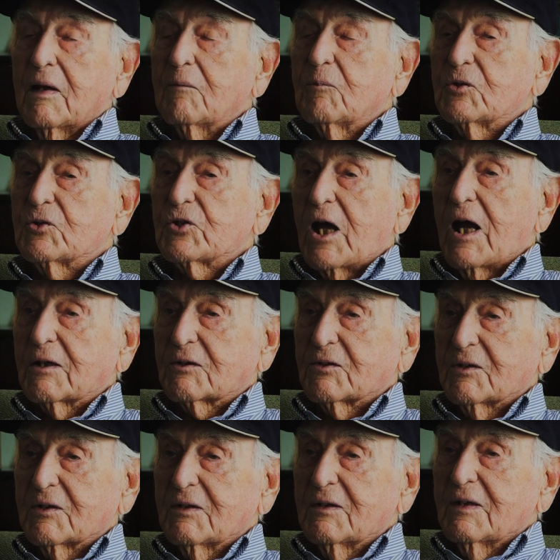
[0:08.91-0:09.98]
I was shocked.
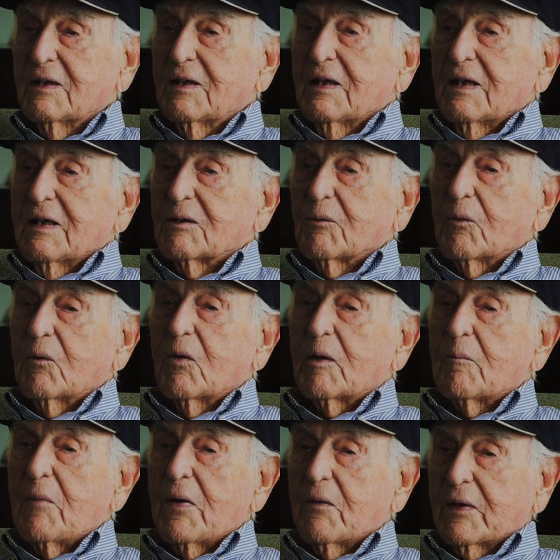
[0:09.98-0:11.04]
They were all
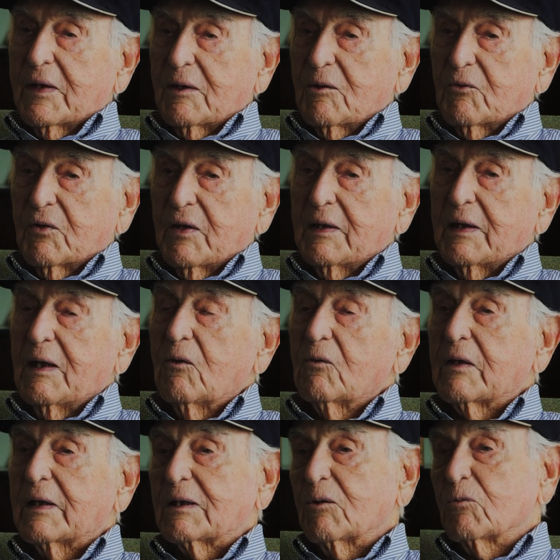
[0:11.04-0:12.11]
Americans, and they looked
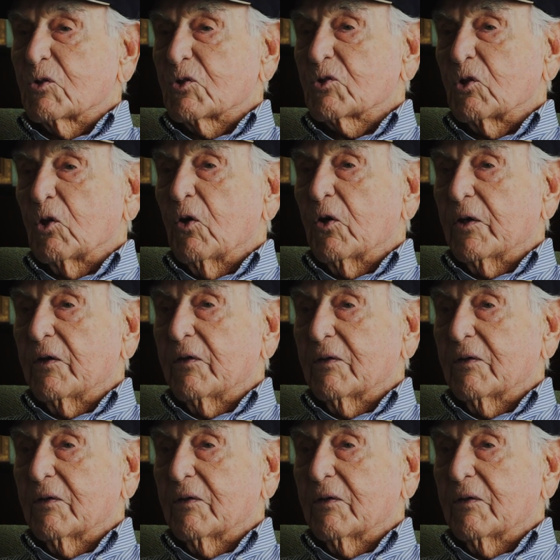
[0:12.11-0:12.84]
like they were slaughtered.